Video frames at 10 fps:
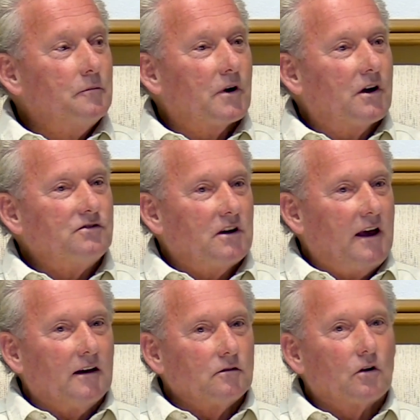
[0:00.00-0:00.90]
because you
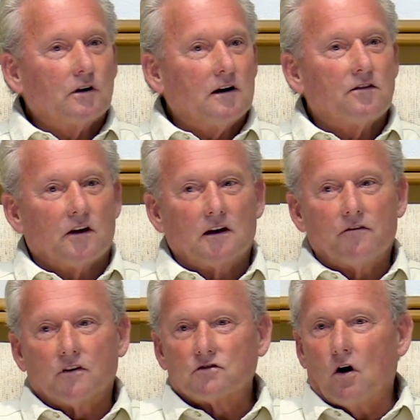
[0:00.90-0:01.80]
can't learn anything
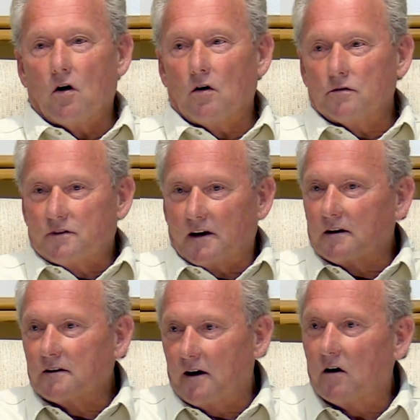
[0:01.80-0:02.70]
if it's all
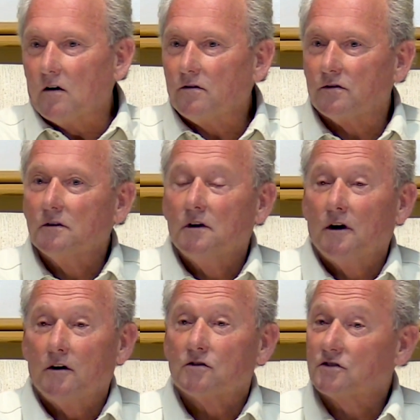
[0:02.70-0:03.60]
taken care of.
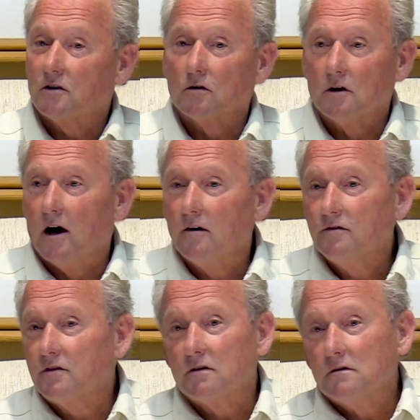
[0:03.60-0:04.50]
You're still
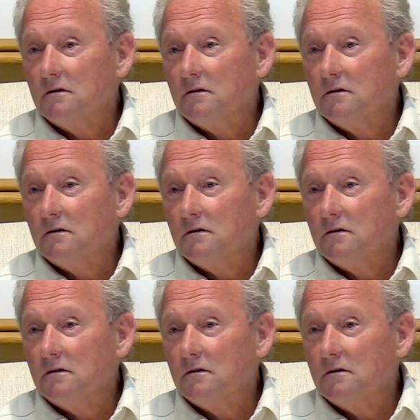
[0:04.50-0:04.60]
loved.